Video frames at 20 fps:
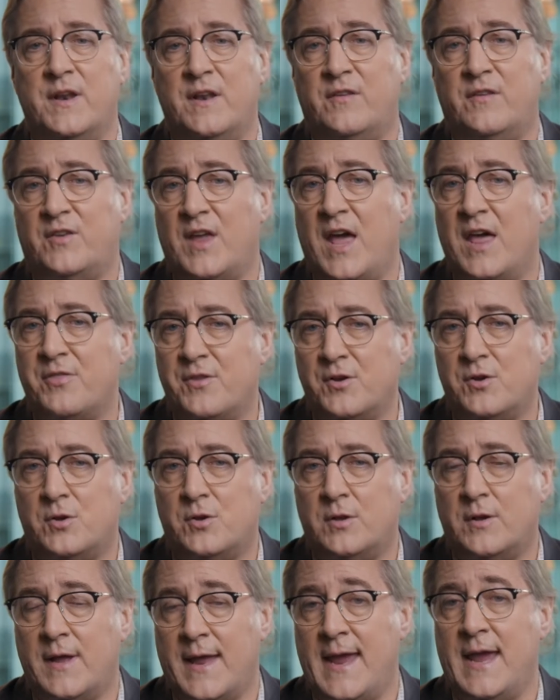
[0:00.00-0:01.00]
it is
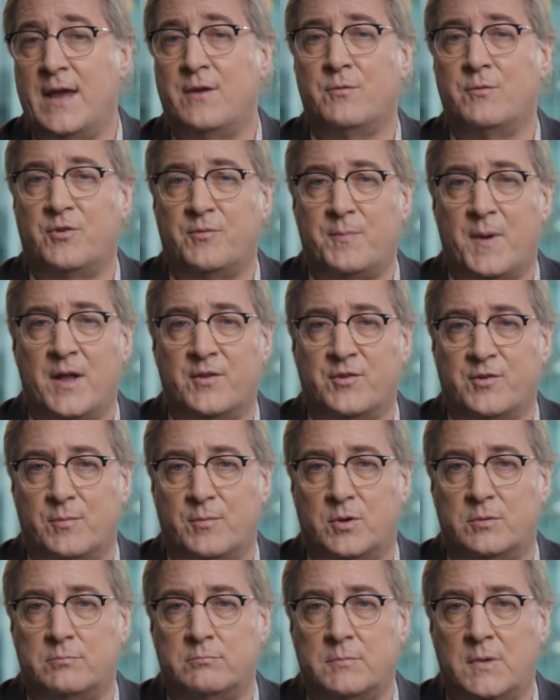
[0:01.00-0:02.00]
ethical and
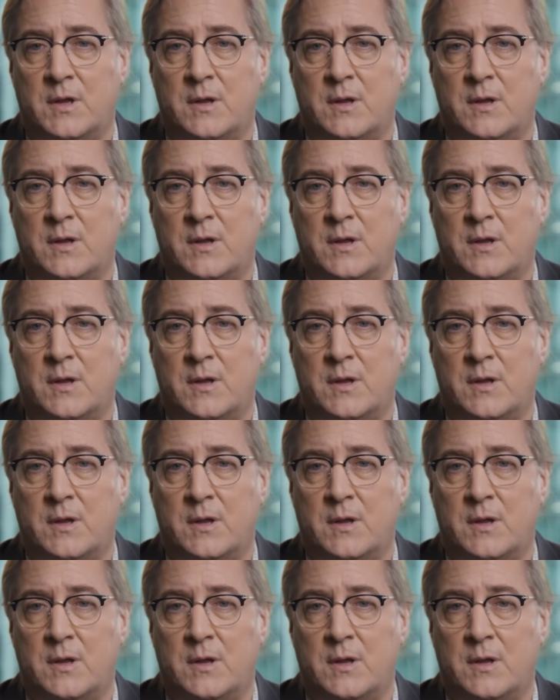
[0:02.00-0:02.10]
responsible.